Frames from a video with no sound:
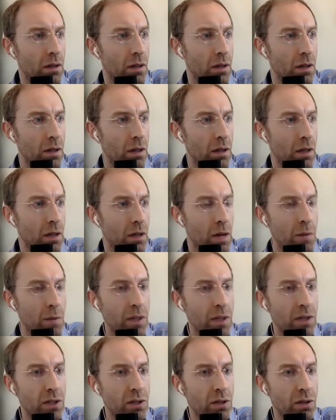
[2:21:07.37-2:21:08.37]
how
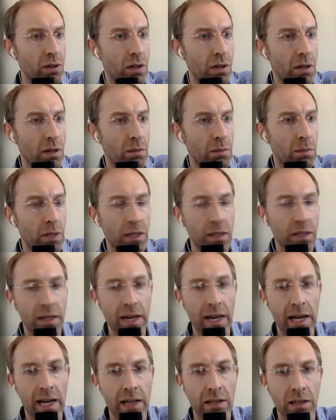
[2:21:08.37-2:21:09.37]
much you can be
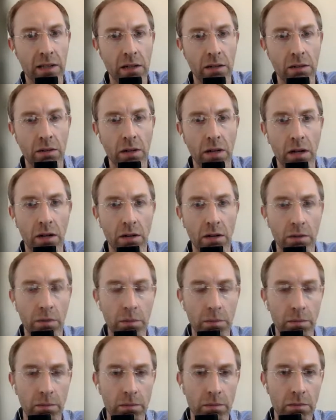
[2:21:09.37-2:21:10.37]
taxed. I
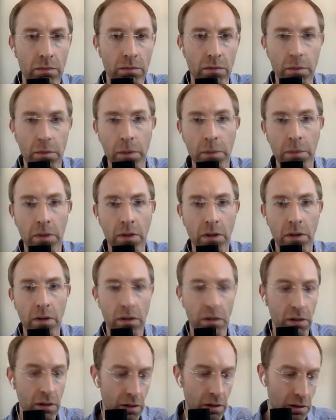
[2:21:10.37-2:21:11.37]
don't
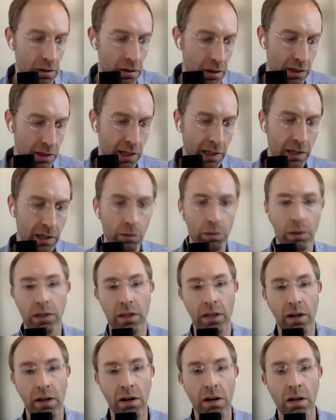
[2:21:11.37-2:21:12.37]
remember exactly what
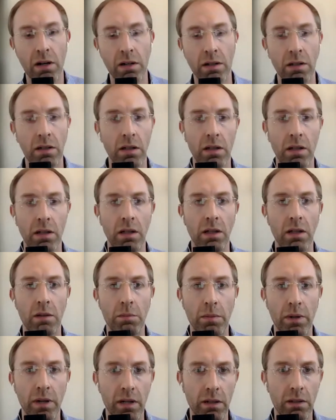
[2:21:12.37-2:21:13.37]
they are,
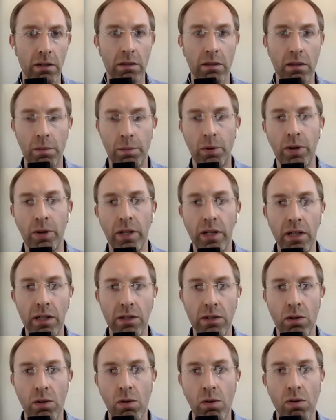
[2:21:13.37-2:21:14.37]
but the point is
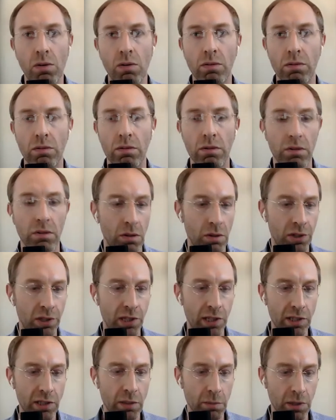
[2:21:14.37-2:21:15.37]
the whole
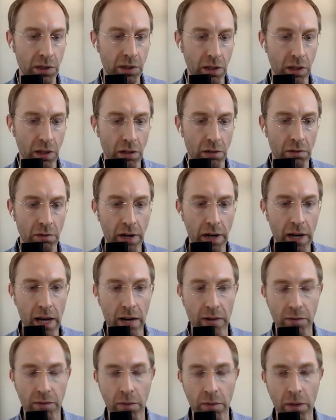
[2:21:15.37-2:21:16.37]
system is going to run out
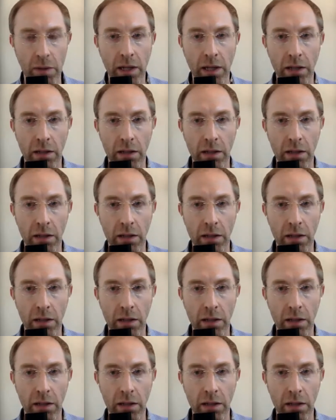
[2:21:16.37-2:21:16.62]
of money